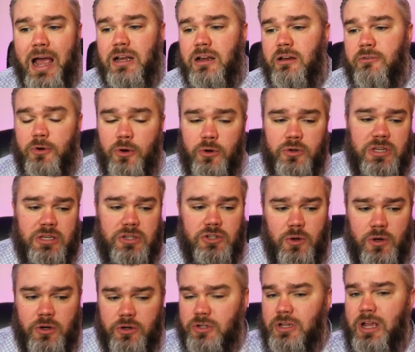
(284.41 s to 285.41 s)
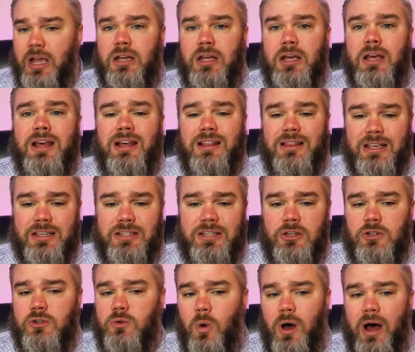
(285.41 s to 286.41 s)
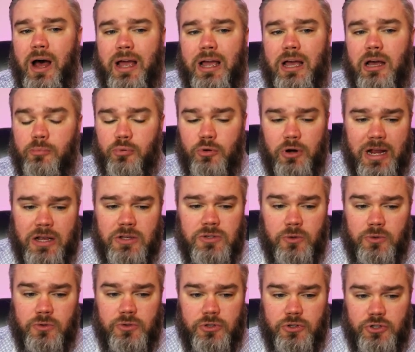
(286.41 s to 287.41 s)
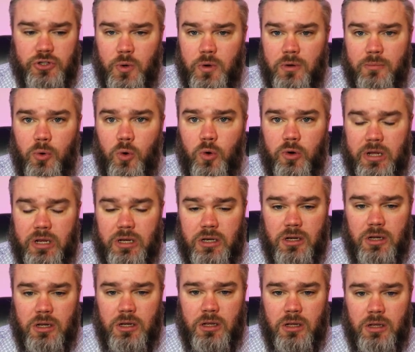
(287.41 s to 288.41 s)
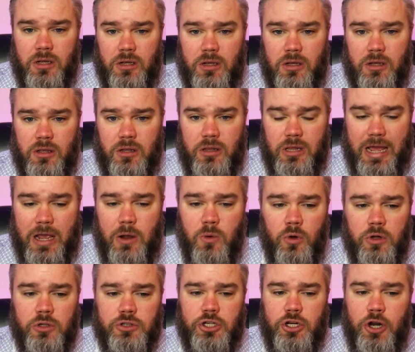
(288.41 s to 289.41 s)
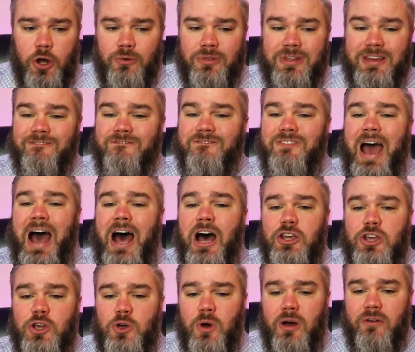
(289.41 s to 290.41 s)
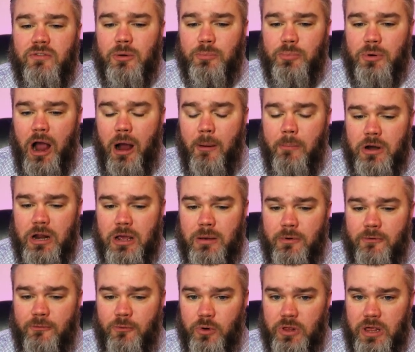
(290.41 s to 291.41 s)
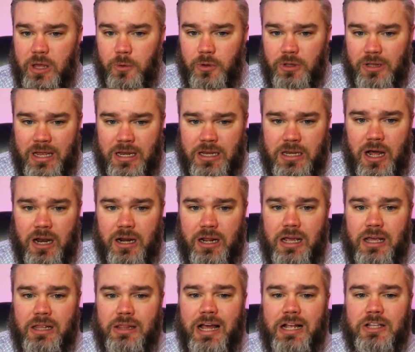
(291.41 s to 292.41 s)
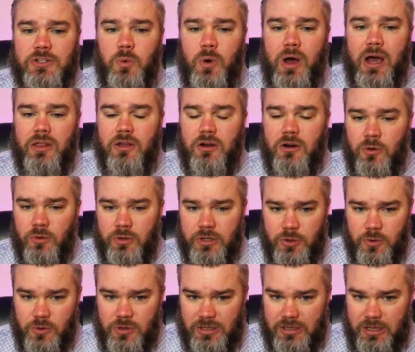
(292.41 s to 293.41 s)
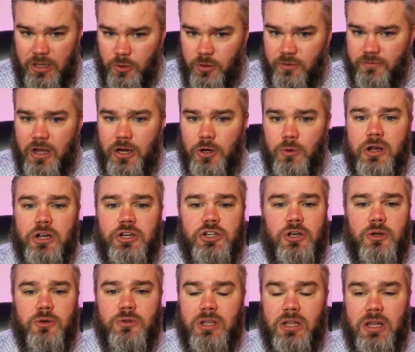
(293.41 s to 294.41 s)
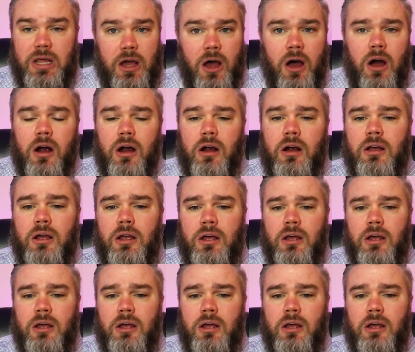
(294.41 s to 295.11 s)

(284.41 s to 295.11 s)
Now, folks, as you understand it, this is why appraisals are so important. They want to know the value of the property before they will lend on it, and that's why they're only doing the loan to value ratios that they are.